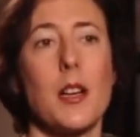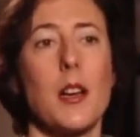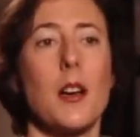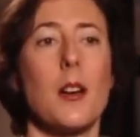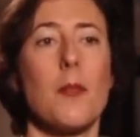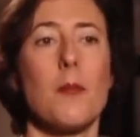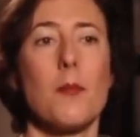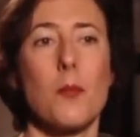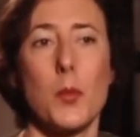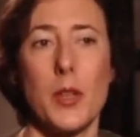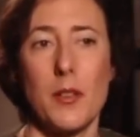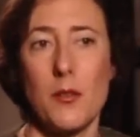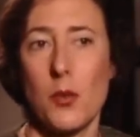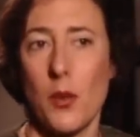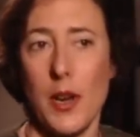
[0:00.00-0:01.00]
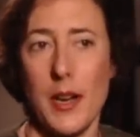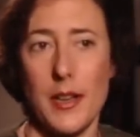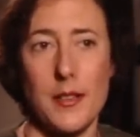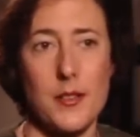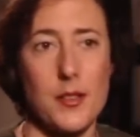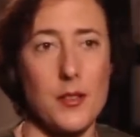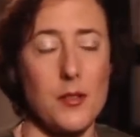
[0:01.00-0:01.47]
Um, we
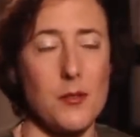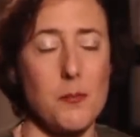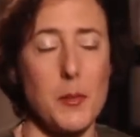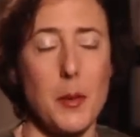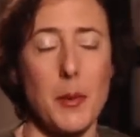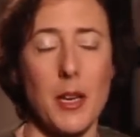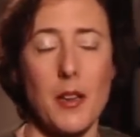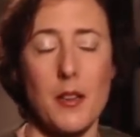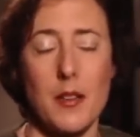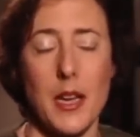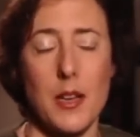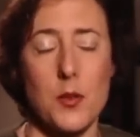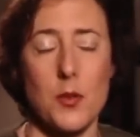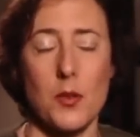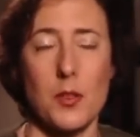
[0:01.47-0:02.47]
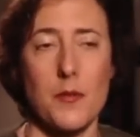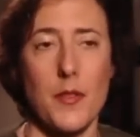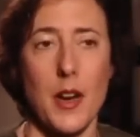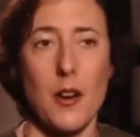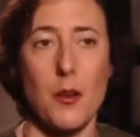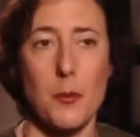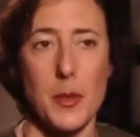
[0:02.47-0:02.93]
try to mimic natural
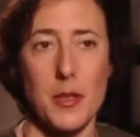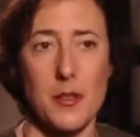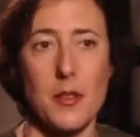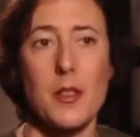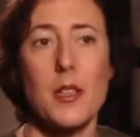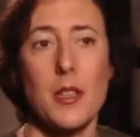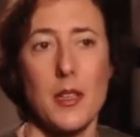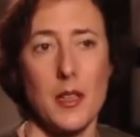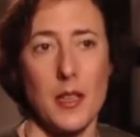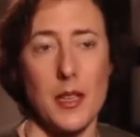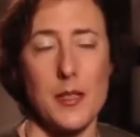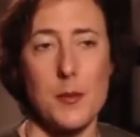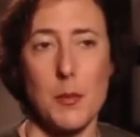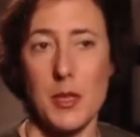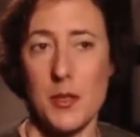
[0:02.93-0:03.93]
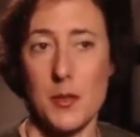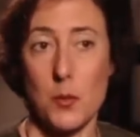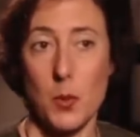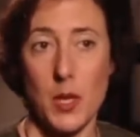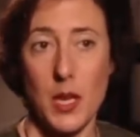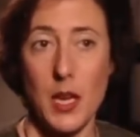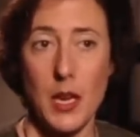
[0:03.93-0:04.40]
environment as much
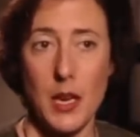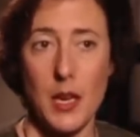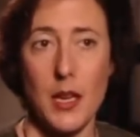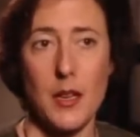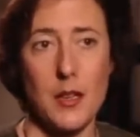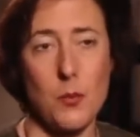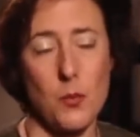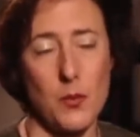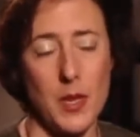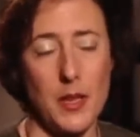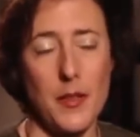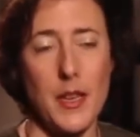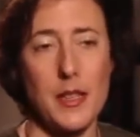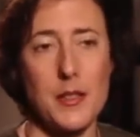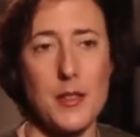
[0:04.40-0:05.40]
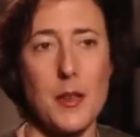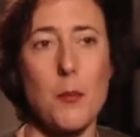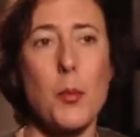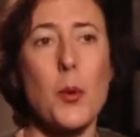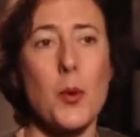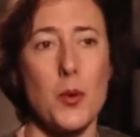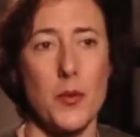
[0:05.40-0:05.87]
as we can, and, and that's
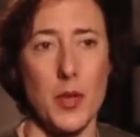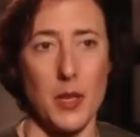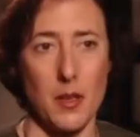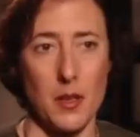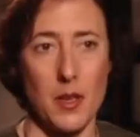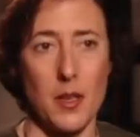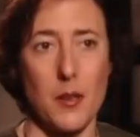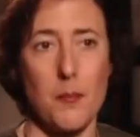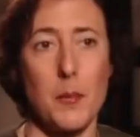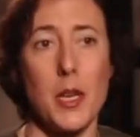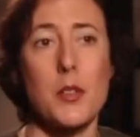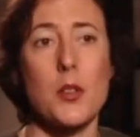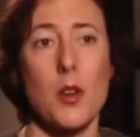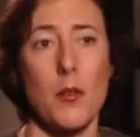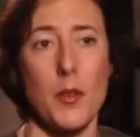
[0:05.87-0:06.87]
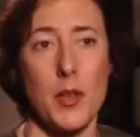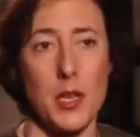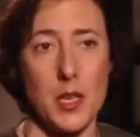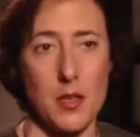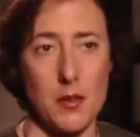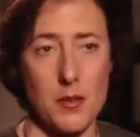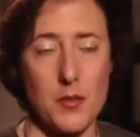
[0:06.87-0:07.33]
improving uh, much over
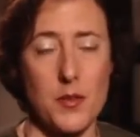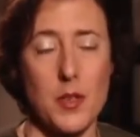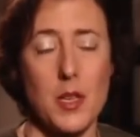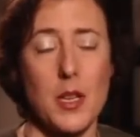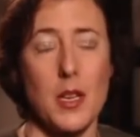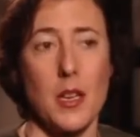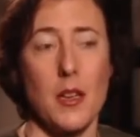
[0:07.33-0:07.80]
the years.